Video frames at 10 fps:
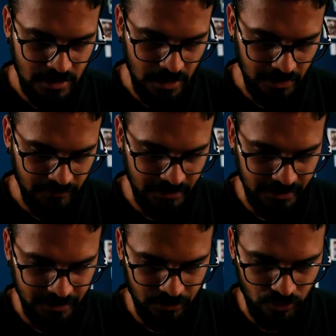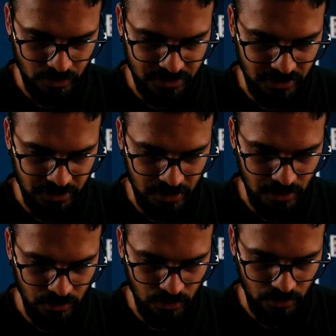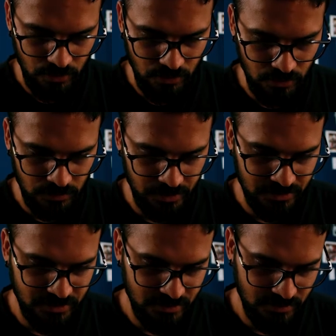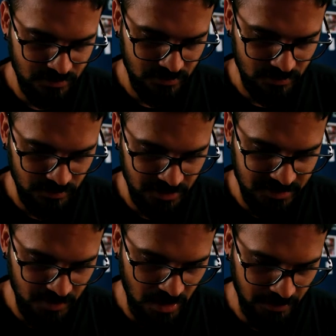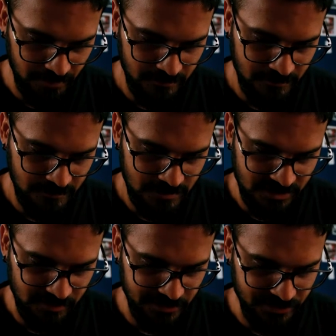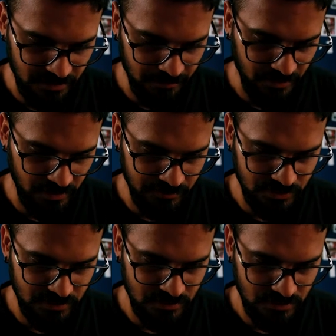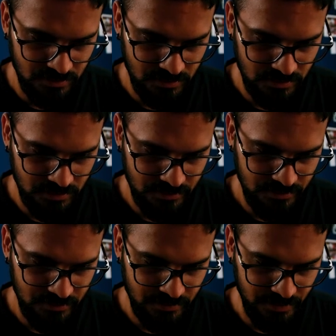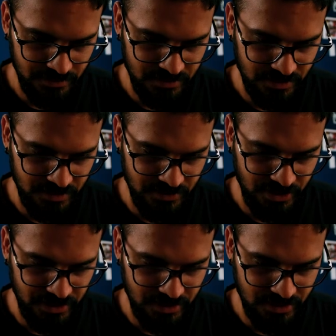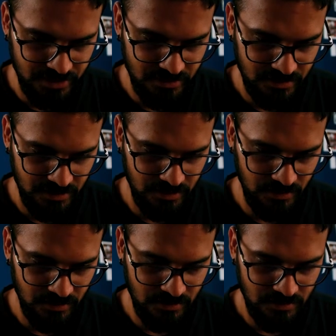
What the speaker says: And if I take it towards the yellow, all this part especially becomes, you can see the changes here.